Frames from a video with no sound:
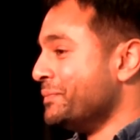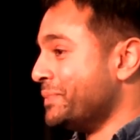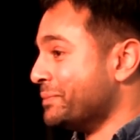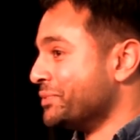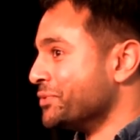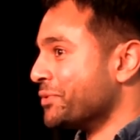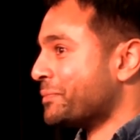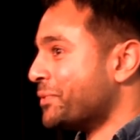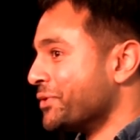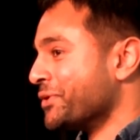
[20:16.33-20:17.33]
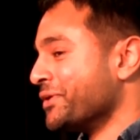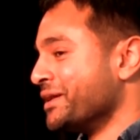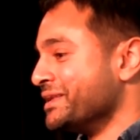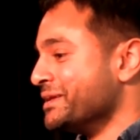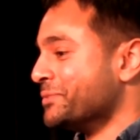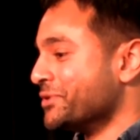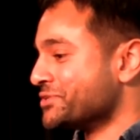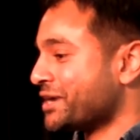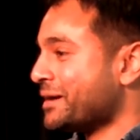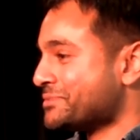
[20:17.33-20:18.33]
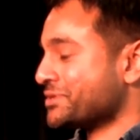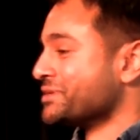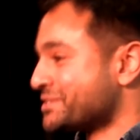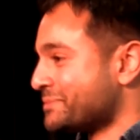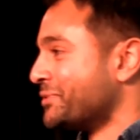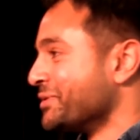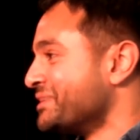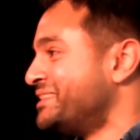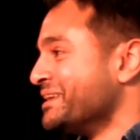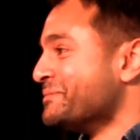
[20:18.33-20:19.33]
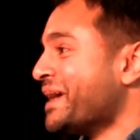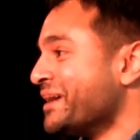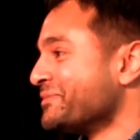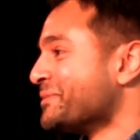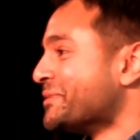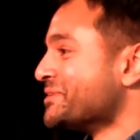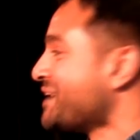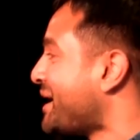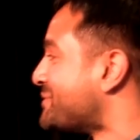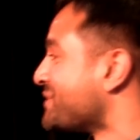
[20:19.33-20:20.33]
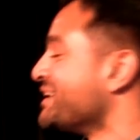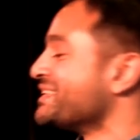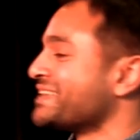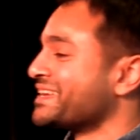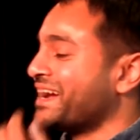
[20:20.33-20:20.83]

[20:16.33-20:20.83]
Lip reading: People who are poorer and need more jobs are going to support the demand for more jobs, right?